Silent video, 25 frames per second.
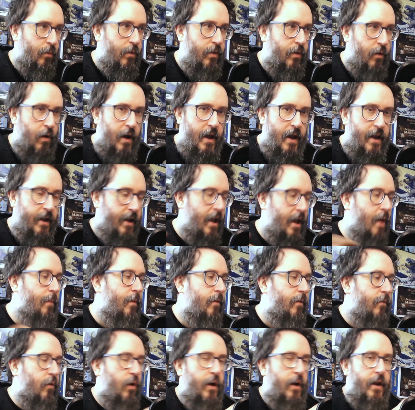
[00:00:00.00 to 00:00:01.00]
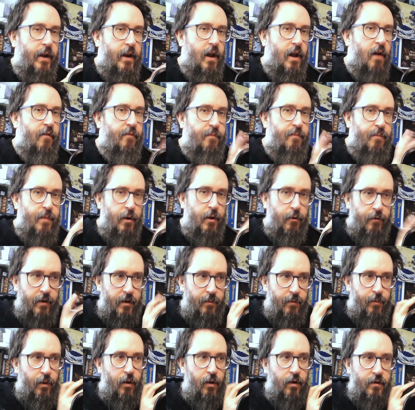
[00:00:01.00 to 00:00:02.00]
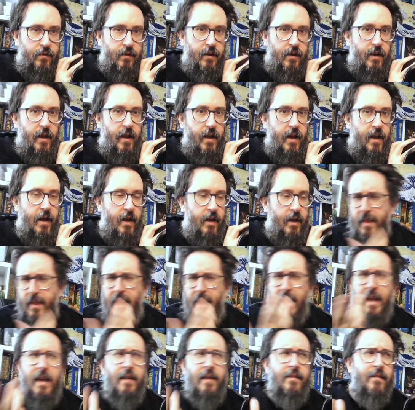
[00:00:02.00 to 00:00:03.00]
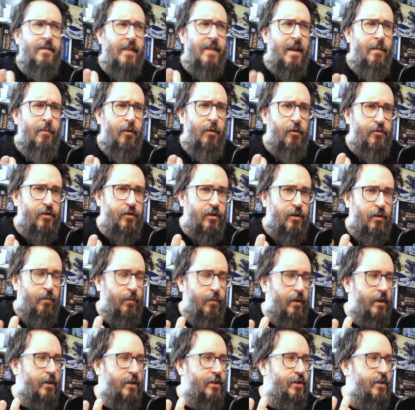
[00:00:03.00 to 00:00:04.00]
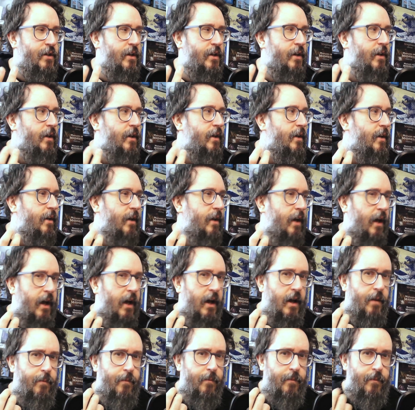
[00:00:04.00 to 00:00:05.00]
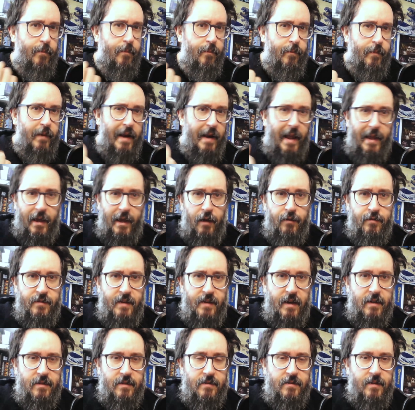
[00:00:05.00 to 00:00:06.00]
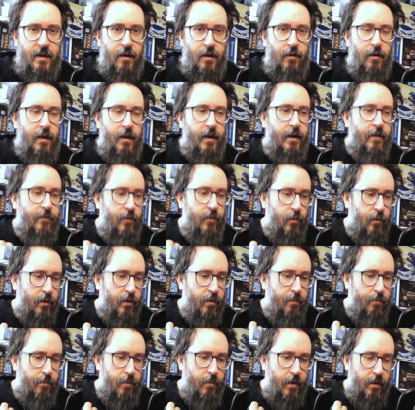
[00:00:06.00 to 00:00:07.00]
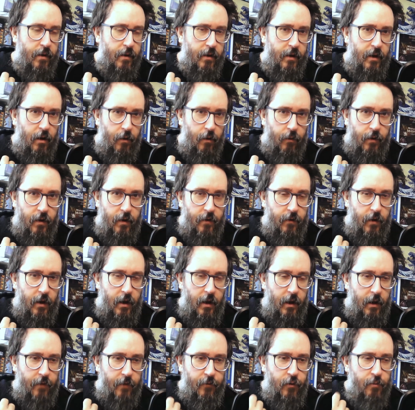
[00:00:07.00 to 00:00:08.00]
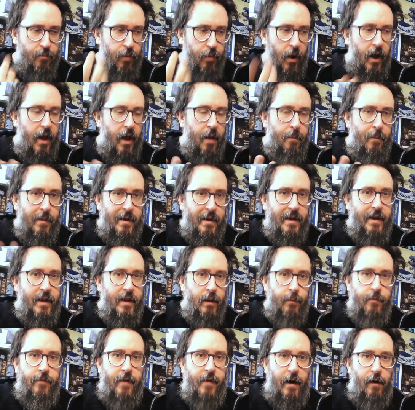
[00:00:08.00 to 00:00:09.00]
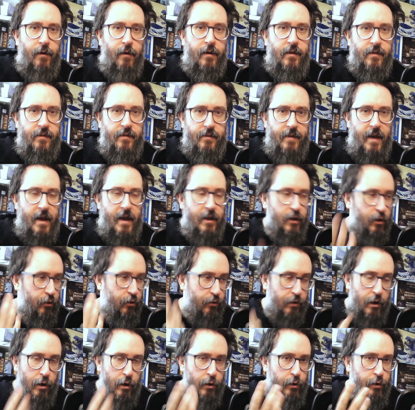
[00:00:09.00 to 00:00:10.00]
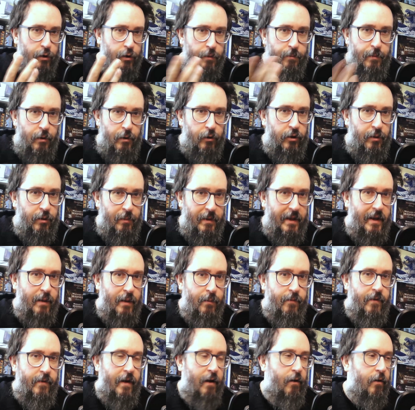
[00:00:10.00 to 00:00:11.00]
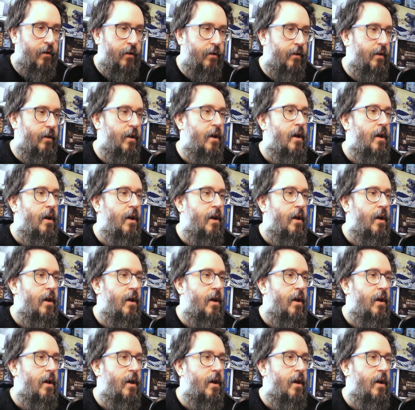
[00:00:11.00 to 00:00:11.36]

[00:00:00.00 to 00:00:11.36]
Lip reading: your A game. You've got enough building blocks in here. It's the same logic on which Lego sets sell. Like if you want to, if you buy a Millennium Falcon set, you can build the Millennium Falcon.